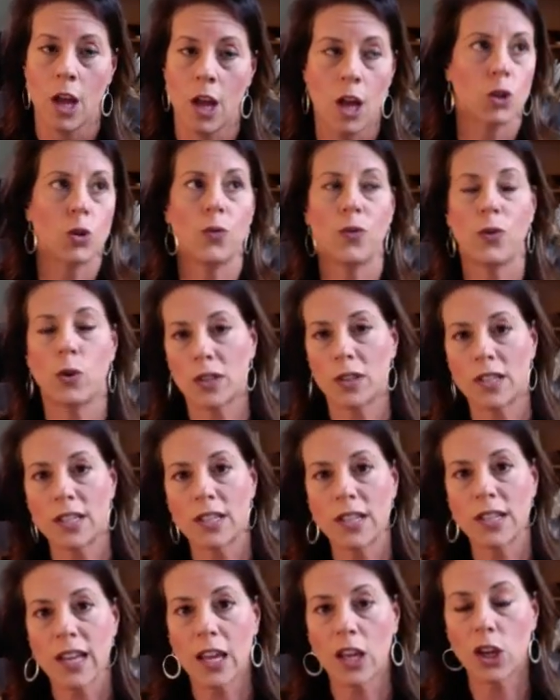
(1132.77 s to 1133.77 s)
So if you can
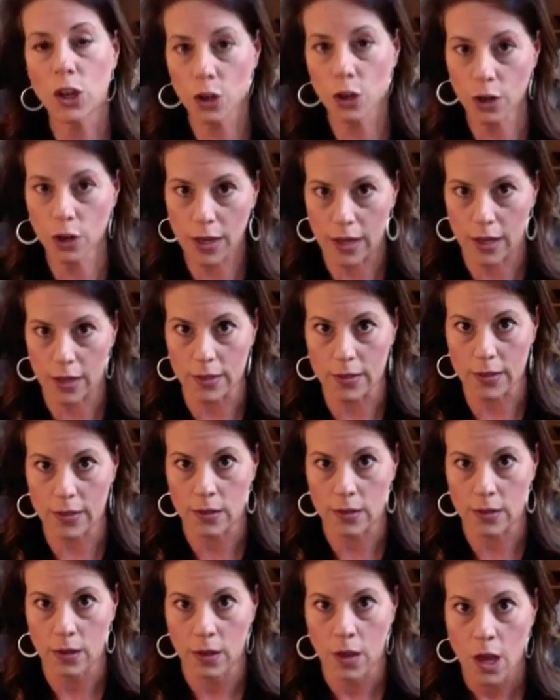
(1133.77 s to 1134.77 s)
stay
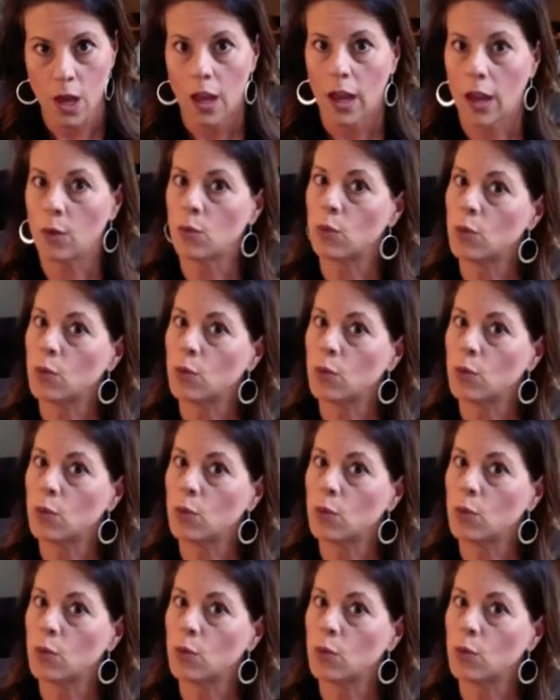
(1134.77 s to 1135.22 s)
curious and